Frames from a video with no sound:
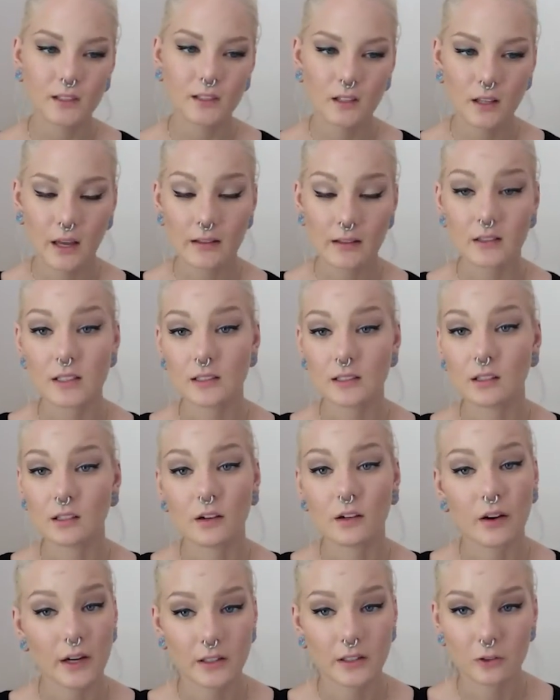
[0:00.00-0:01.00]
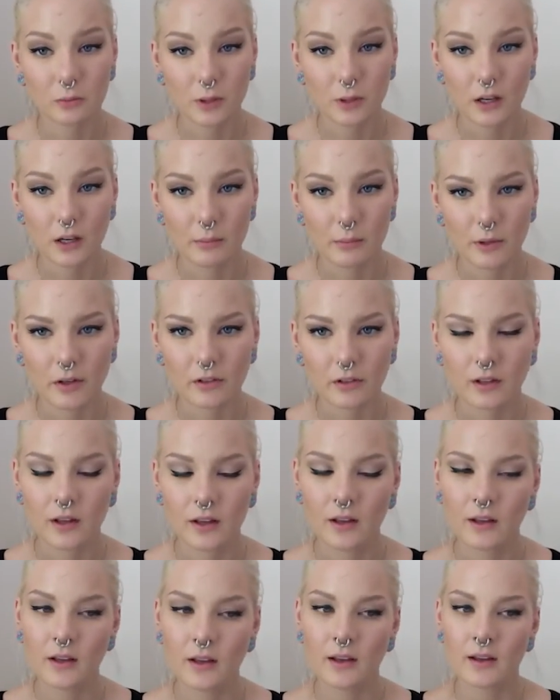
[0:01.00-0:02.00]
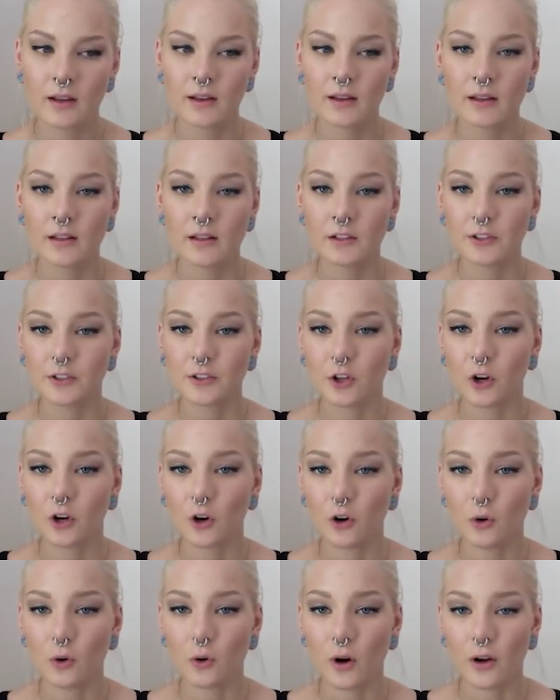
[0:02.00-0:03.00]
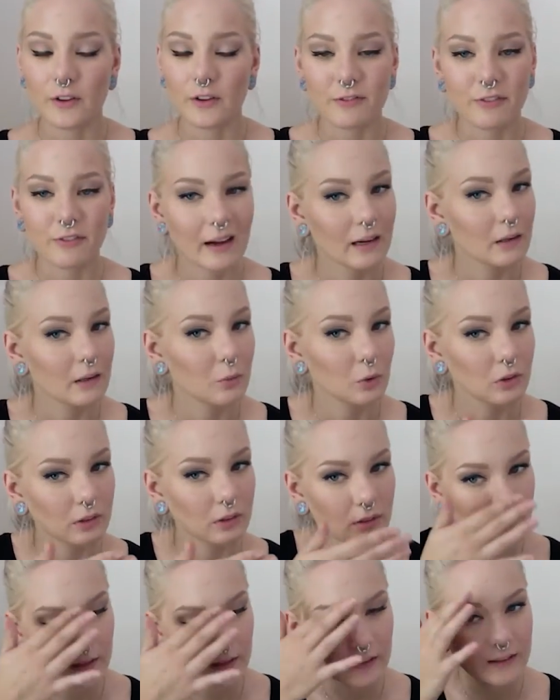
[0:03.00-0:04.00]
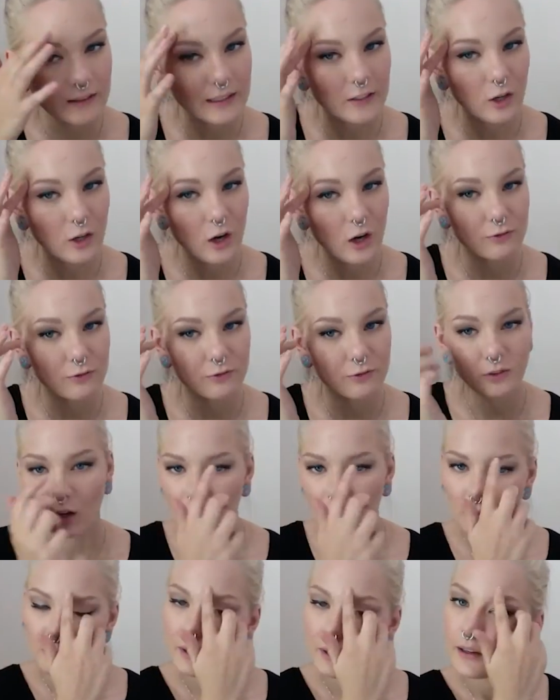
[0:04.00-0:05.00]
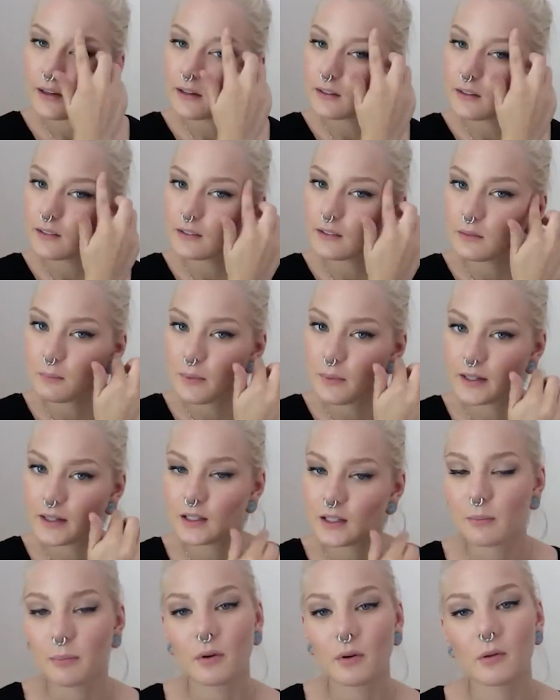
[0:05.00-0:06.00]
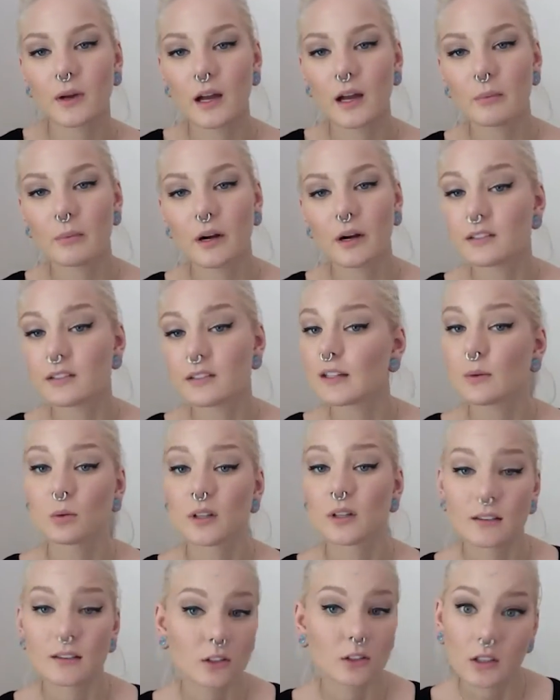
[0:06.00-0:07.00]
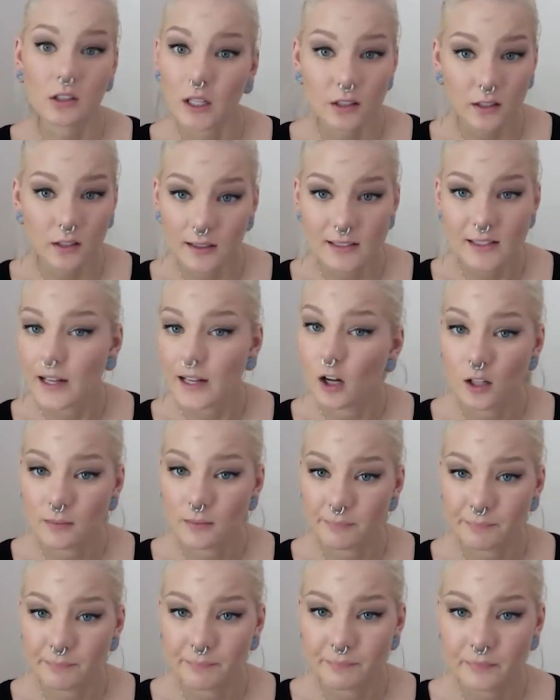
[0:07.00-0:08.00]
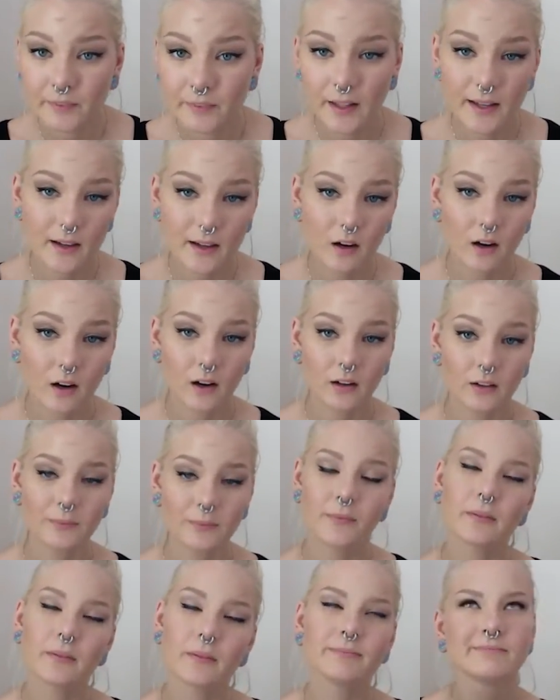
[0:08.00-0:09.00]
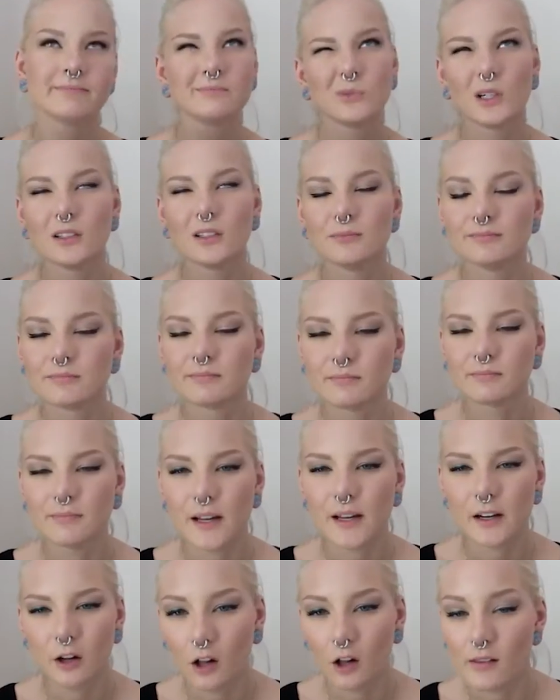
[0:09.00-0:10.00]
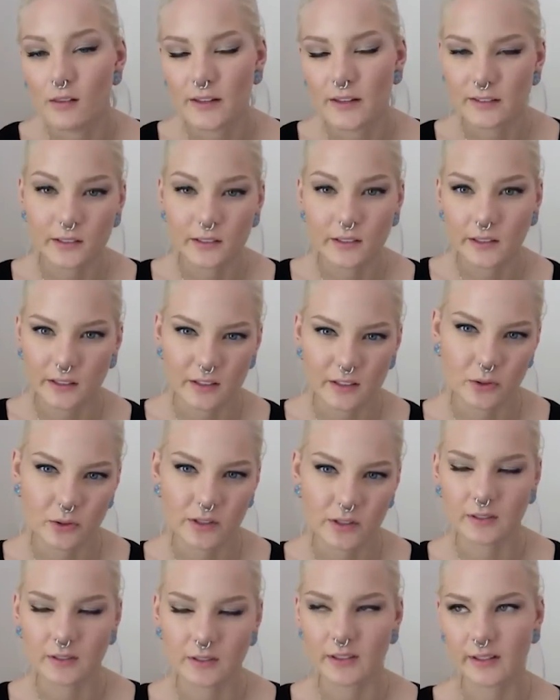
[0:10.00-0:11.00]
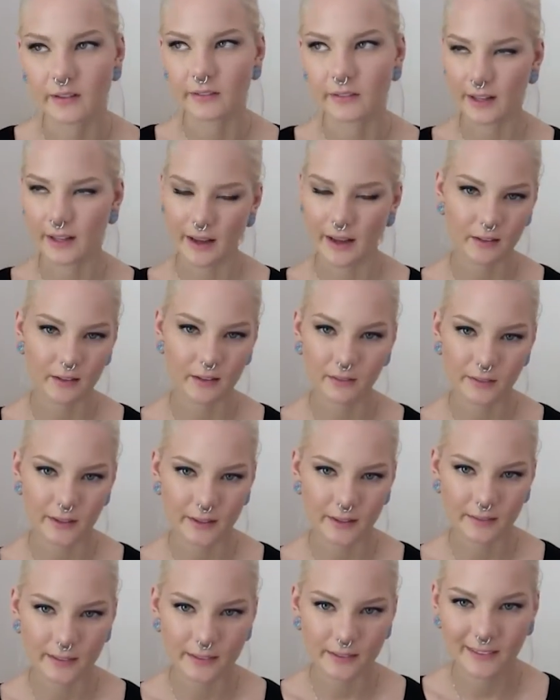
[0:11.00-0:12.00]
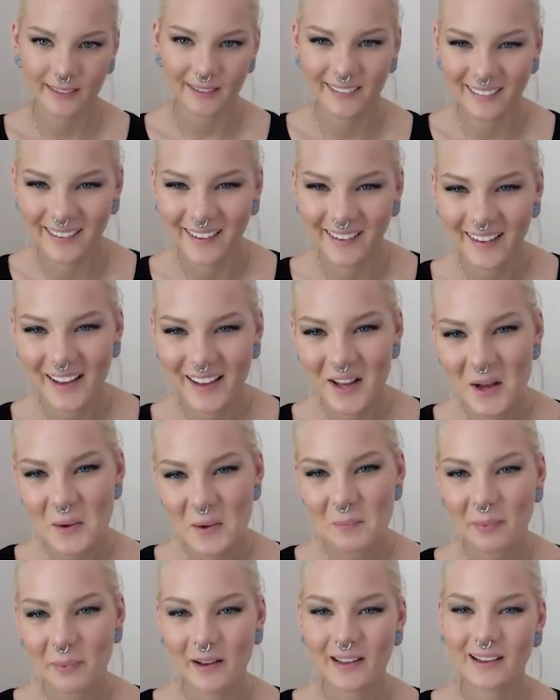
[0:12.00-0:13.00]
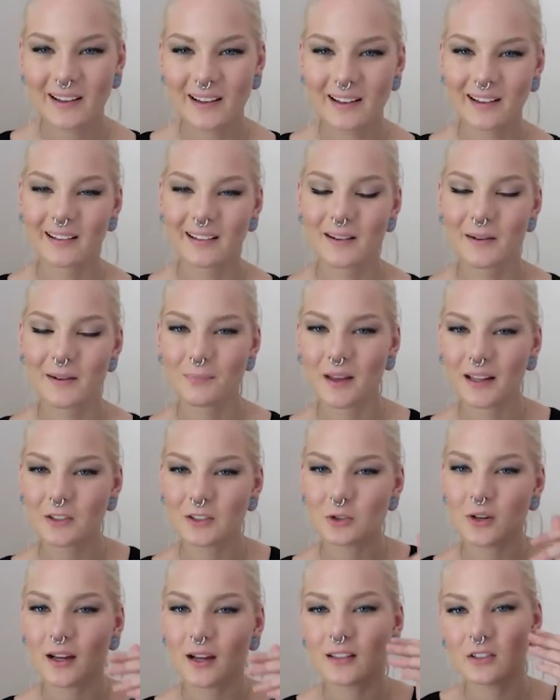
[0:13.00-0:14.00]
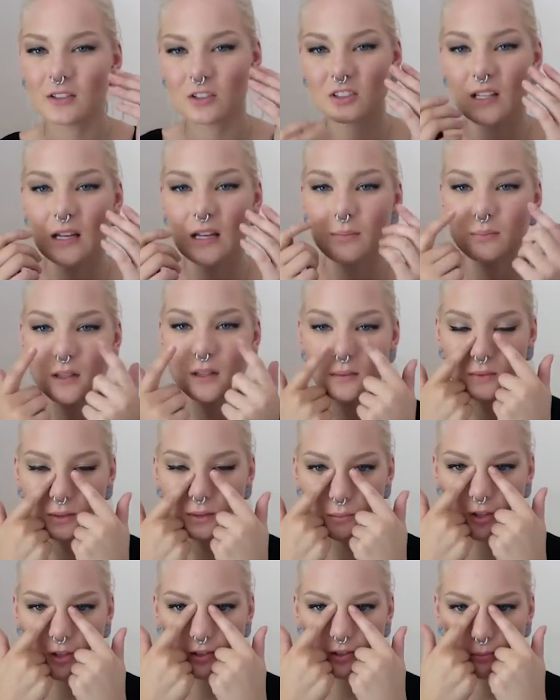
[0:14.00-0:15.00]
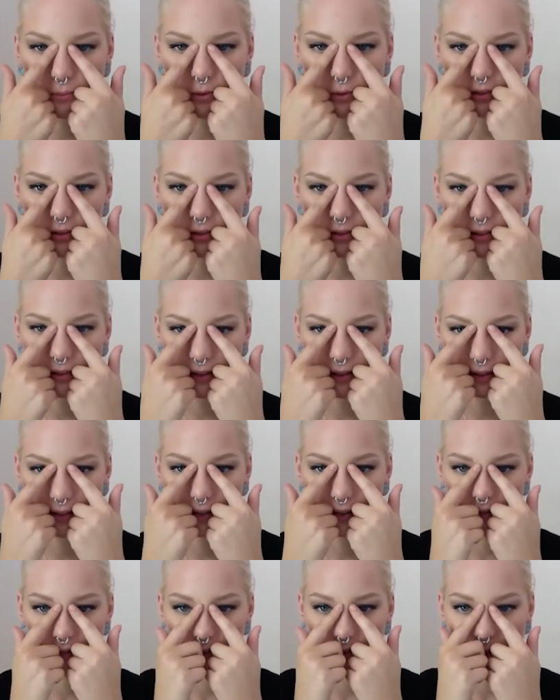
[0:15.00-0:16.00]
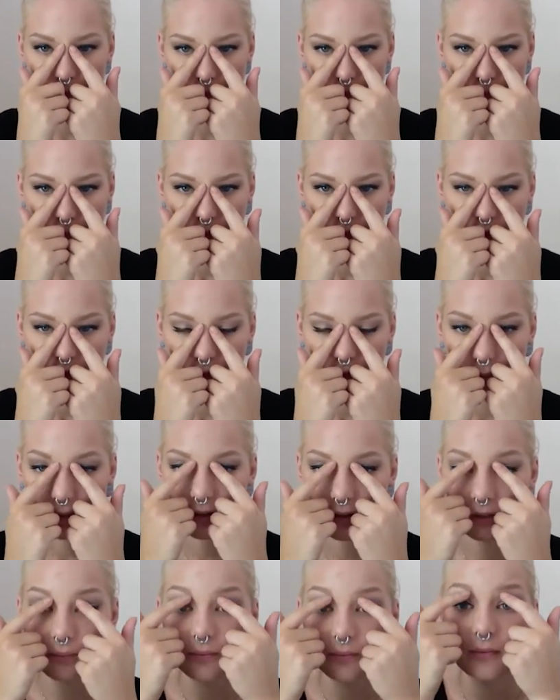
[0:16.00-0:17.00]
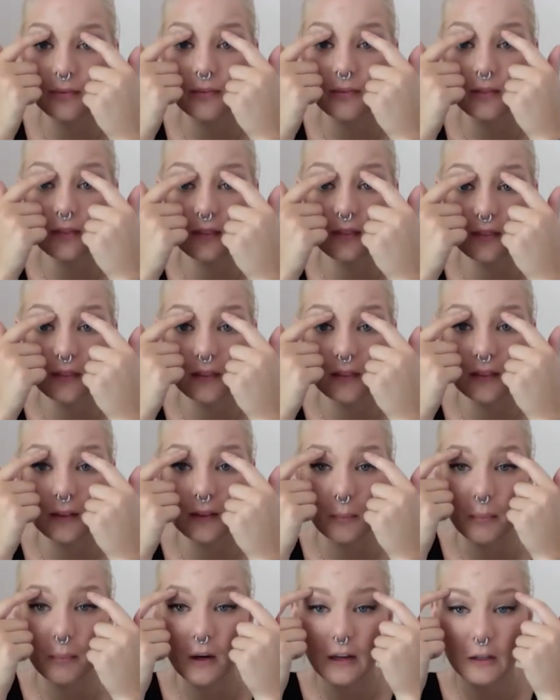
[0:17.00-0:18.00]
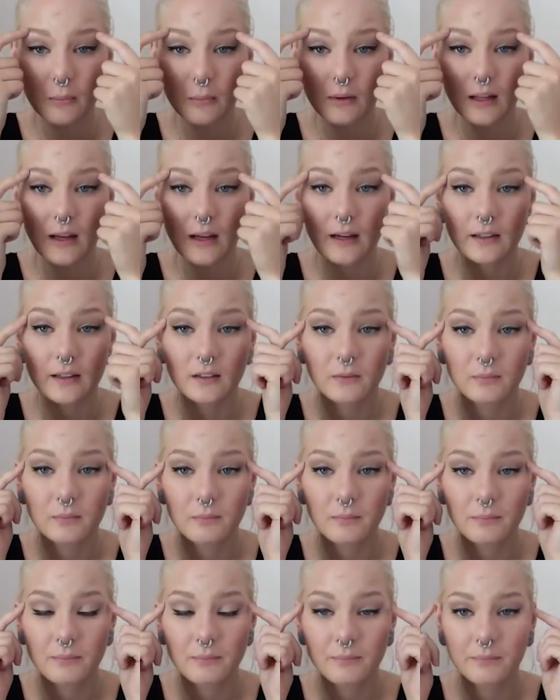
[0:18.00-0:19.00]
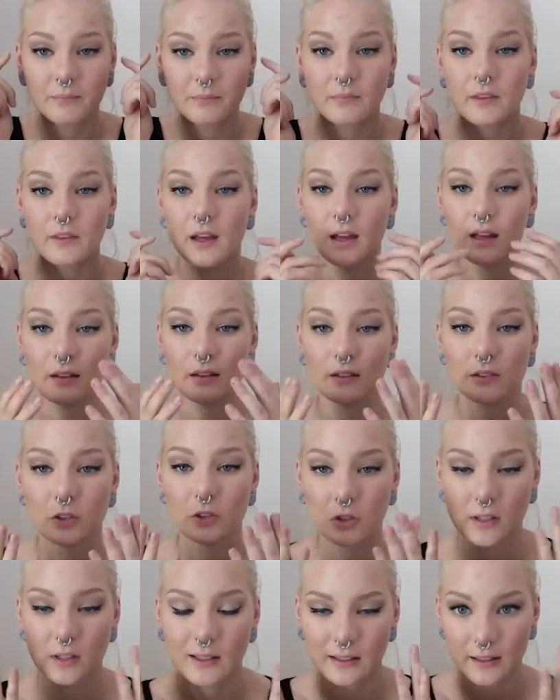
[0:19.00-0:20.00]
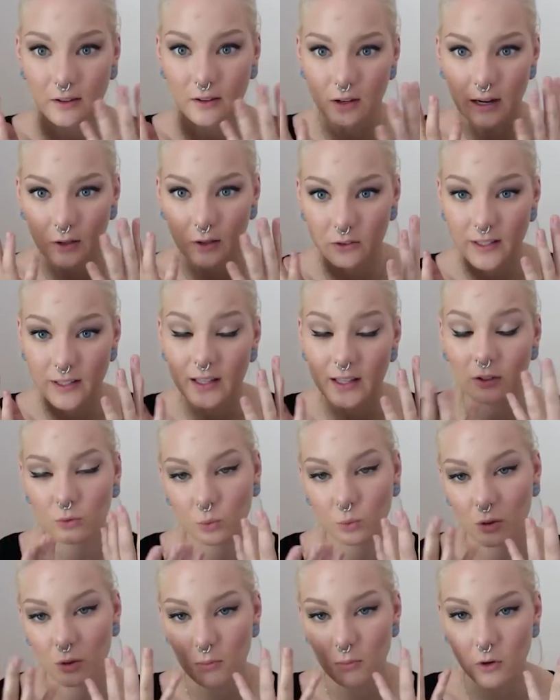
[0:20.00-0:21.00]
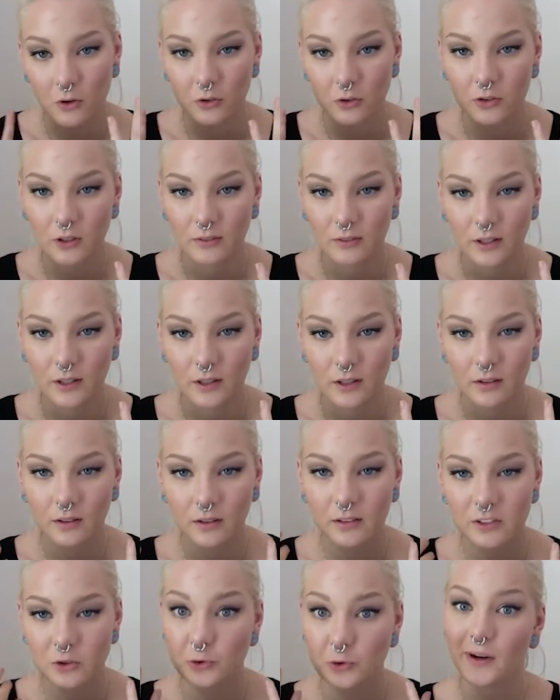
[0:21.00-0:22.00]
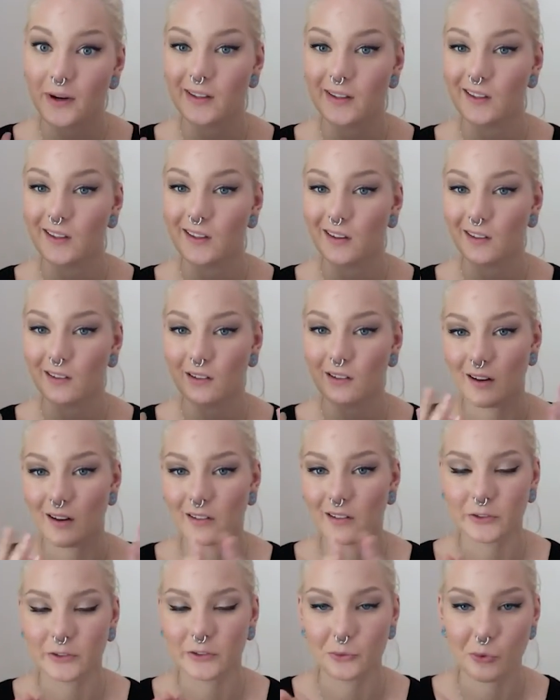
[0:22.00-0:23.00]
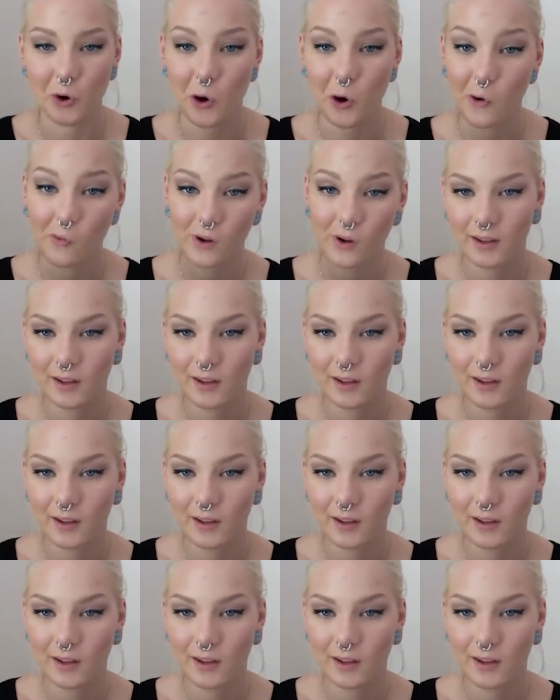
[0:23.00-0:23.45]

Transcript: And this is how I do my eyebrows. So if I would clean off all my makeup on my eyebrows, they would not look like this at all. They are, well, at all is an exaggeration, they are kind of like this. But I try to shape them. The most important thing is, well, the bottom line, and to clear out, that's where most of the stray hairs grow.